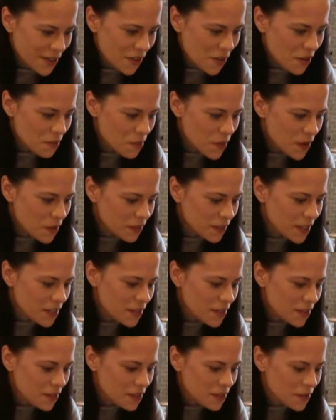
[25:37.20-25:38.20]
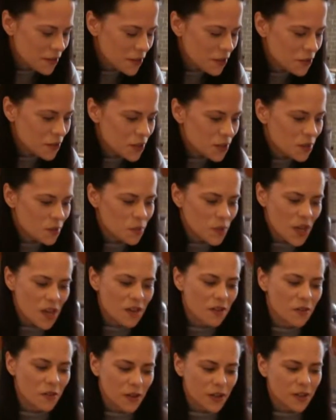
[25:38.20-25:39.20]
apparently there's a
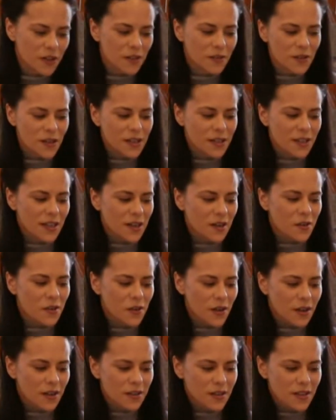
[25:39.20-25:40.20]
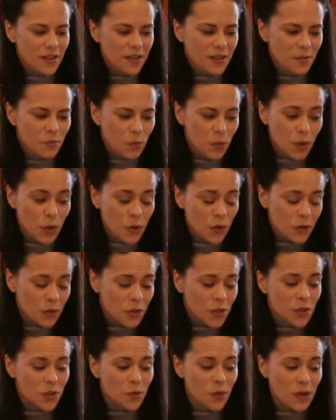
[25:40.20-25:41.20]
debate going on right now on
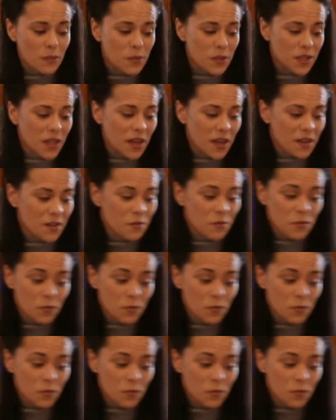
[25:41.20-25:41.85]
Protos's website